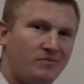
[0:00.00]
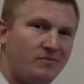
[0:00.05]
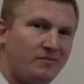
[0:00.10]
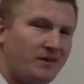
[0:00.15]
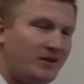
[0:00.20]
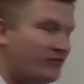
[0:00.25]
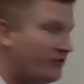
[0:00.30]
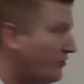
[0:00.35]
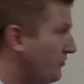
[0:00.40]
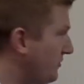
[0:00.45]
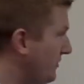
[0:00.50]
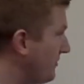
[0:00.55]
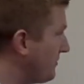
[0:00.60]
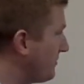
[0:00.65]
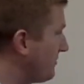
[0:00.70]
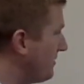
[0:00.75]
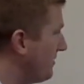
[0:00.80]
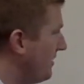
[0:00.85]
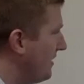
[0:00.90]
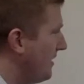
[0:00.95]
He showed
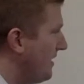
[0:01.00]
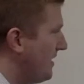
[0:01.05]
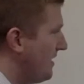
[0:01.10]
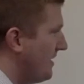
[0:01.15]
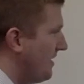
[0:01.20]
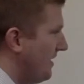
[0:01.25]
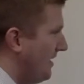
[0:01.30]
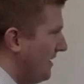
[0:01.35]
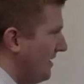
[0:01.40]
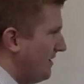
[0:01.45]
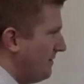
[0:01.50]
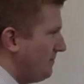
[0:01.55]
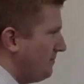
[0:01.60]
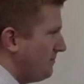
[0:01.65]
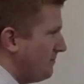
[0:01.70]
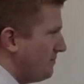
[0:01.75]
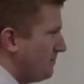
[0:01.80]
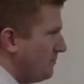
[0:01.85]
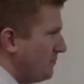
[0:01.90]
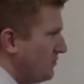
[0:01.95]
us.
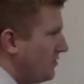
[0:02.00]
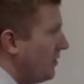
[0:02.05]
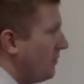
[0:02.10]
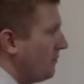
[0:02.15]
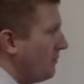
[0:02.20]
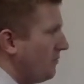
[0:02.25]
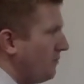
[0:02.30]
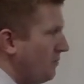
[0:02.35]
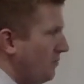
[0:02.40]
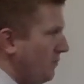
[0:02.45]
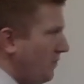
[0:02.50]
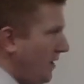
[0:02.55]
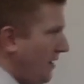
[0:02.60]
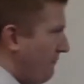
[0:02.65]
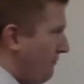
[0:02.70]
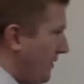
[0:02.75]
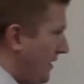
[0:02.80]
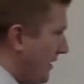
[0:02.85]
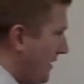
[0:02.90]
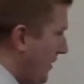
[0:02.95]
So
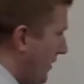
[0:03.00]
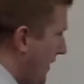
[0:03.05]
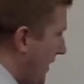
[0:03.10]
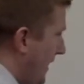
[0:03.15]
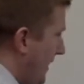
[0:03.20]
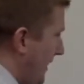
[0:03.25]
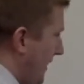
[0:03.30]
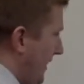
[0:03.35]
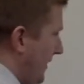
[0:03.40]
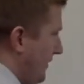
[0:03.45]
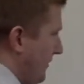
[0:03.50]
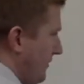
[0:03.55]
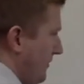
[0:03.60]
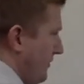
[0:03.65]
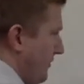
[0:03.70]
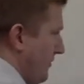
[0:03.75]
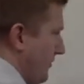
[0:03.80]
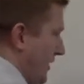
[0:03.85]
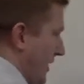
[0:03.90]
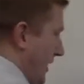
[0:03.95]
if we go ahead
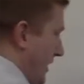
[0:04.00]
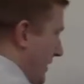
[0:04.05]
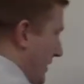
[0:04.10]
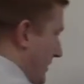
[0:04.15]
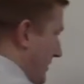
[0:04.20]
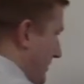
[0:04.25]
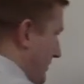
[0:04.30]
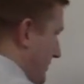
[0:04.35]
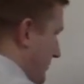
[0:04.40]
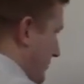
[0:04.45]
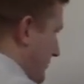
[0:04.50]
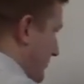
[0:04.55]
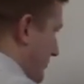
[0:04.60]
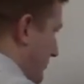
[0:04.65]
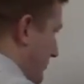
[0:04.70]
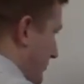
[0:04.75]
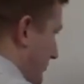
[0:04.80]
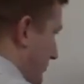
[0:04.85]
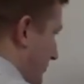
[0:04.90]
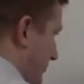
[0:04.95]
and
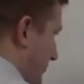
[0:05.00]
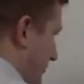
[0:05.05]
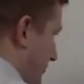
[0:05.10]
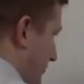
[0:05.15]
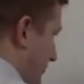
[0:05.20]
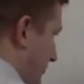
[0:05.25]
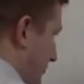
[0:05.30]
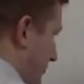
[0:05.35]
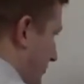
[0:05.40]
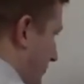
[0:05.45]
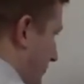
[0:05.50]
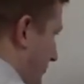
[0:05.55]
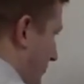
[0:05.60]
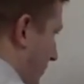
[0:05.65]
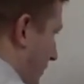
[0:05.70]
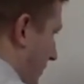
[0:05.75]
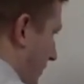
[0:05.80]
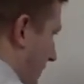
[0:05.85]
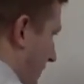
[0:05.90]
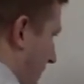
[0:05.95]

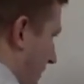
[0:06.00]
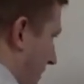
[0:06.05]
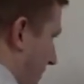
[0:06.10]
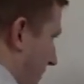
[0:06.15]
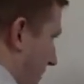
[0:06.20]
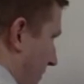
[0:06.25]
join